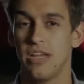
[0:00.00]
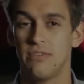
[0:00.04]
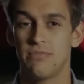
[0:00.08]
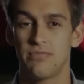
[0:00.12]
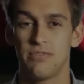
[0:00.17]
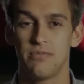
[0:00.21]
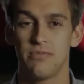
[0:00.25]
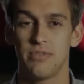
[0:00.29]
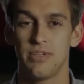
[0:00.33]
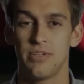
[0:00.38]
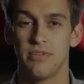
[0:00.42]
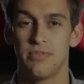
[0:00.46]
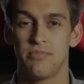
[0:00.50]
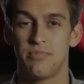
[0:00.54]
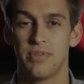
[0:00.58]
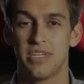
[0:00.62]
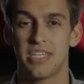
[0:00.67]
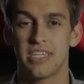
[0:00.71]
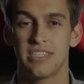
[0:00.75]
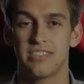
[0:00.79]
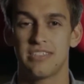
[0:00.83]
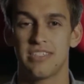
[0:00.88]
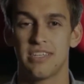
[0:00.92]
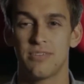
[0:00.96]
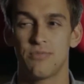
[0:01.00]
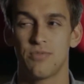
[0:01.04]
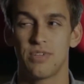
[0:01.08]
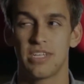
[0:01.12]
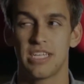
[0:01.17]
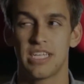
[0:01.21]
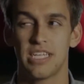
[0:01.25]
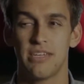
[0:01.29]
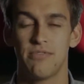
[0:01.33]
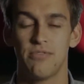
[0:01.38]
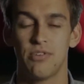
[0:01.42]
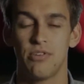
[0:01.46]
from you because they
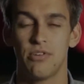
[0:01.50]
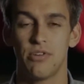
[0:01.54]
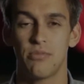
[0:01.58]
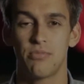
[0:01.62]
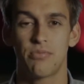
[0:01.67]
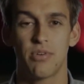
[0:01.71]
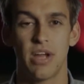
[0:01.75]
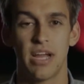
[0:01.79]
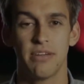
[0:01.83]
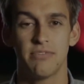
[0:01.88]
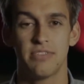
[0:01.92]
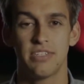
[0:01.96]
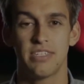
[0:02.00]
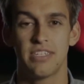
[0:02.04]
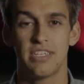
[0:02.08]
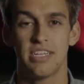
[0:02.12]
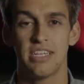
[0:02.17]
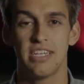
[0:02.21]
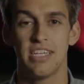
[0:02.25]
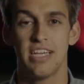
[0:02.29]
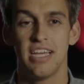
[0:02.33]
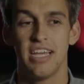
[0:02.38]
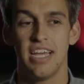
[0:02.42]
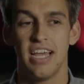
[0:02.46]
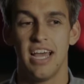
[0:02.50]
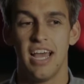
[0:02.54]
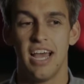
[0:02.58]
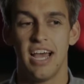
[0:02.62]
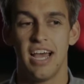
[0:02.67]
want to give you your privacy,